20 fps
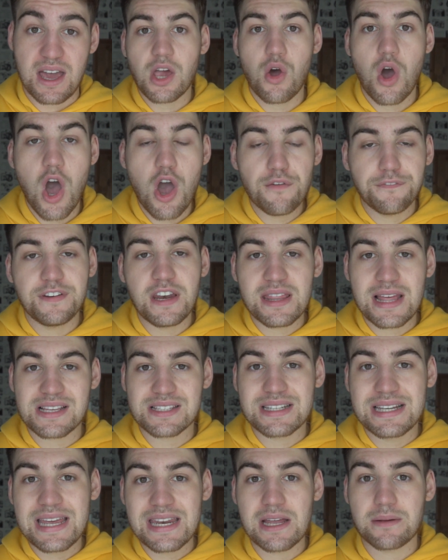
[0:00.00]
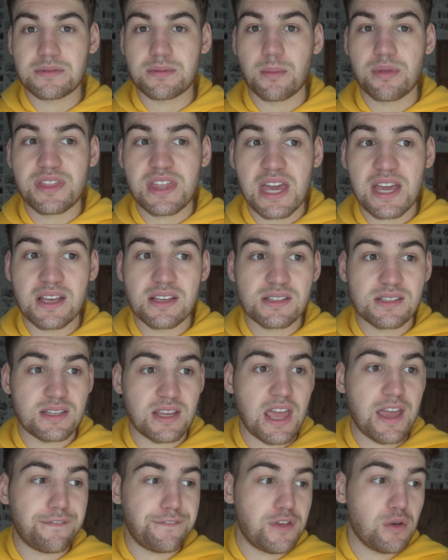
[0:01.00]
So hopefully that's cleared up some
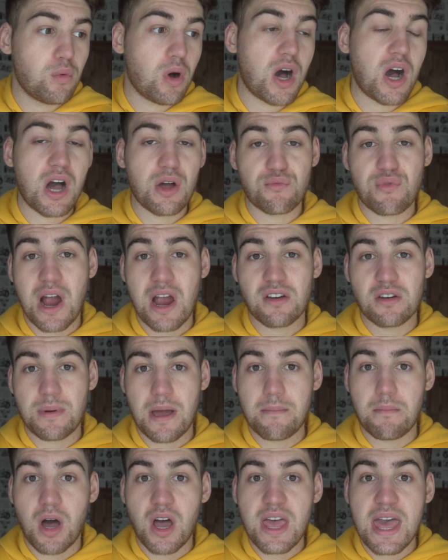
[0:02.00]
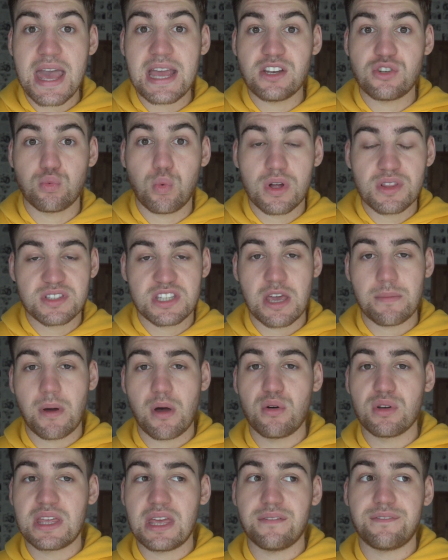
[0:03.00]
things. If you are around about my age, one tip
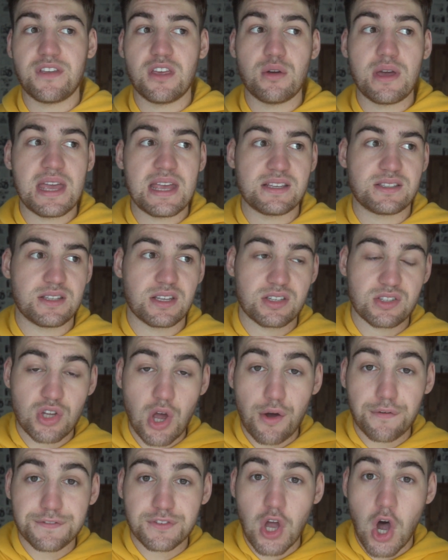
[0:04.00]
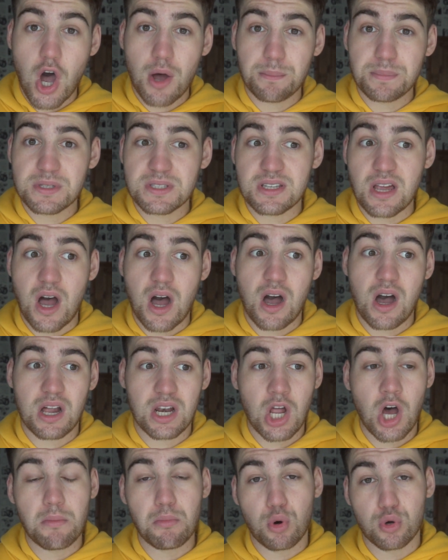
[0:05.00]
I will give you is the soft tops are
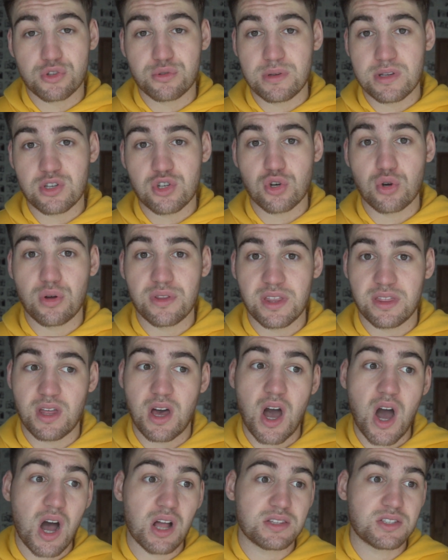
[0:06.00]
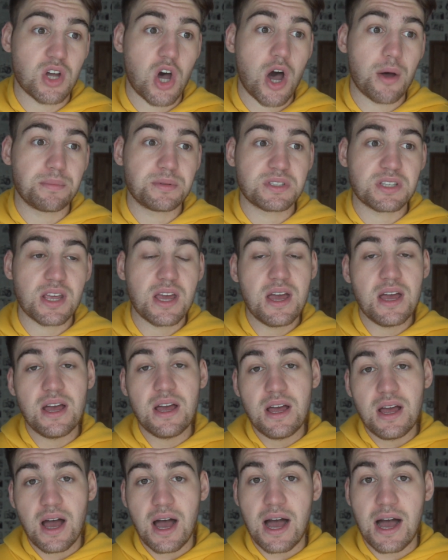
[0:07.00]
a lot more to insure than the hard tops.
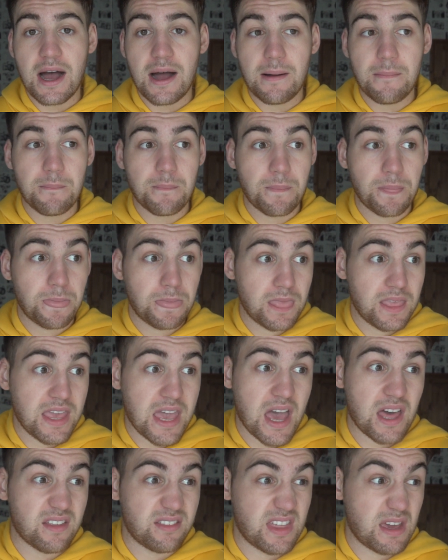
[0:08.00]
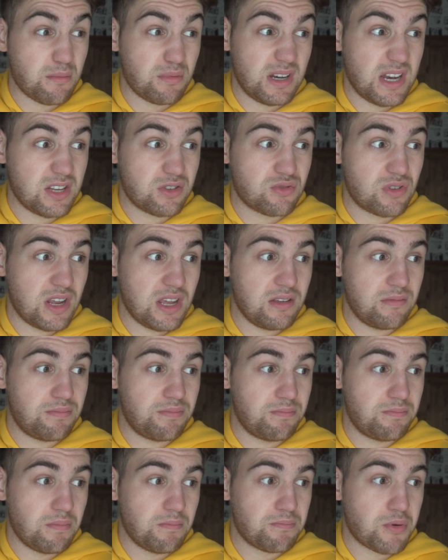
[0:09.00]
Yeah, they were literally
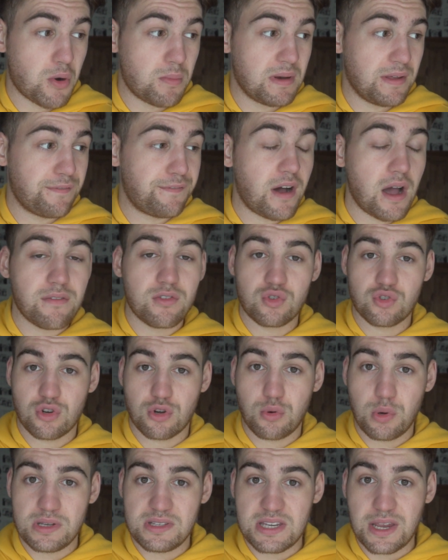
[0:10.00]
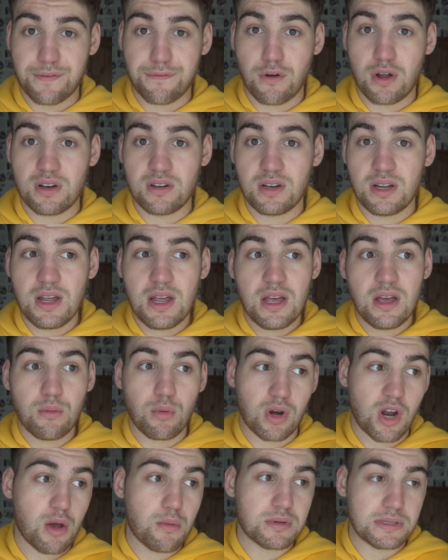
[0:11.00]
probably 500 quid different
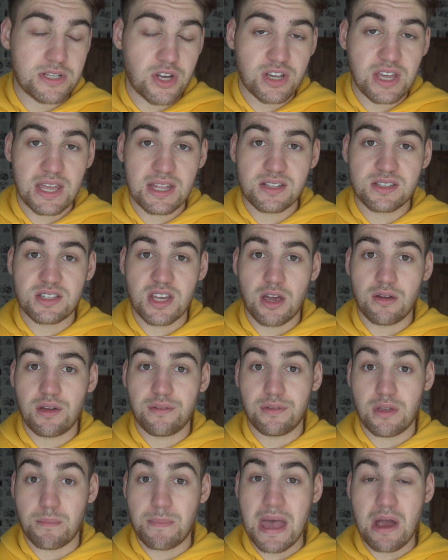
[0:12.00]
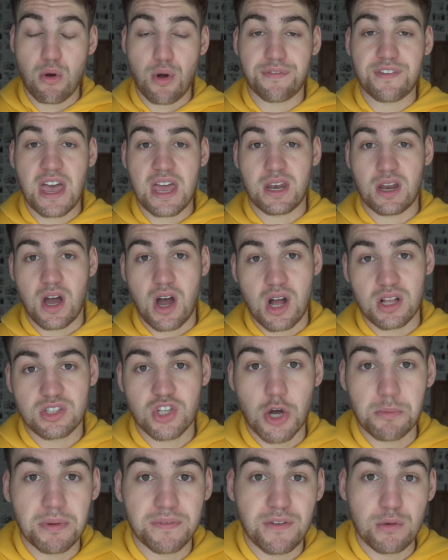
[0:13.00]
when I was looking, so you're better off getting a hard
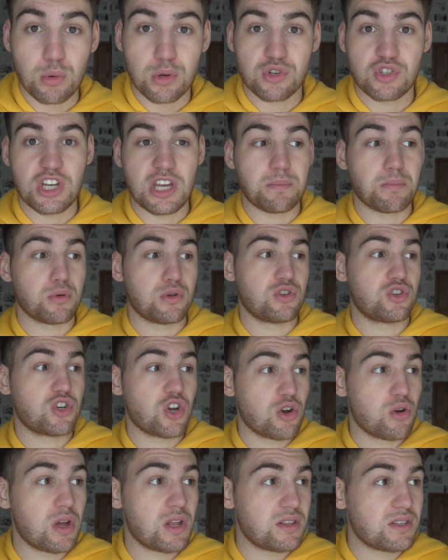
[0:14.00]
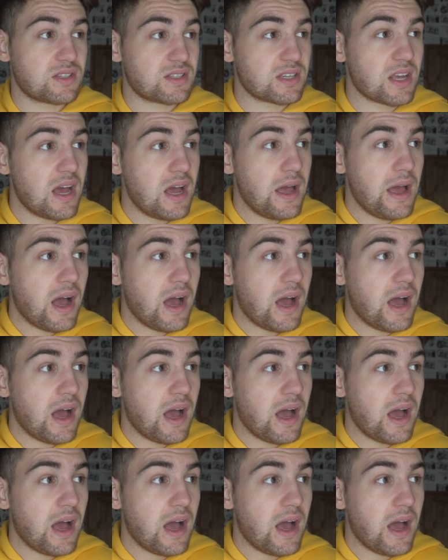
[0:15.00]
top if you want cheaper insurance.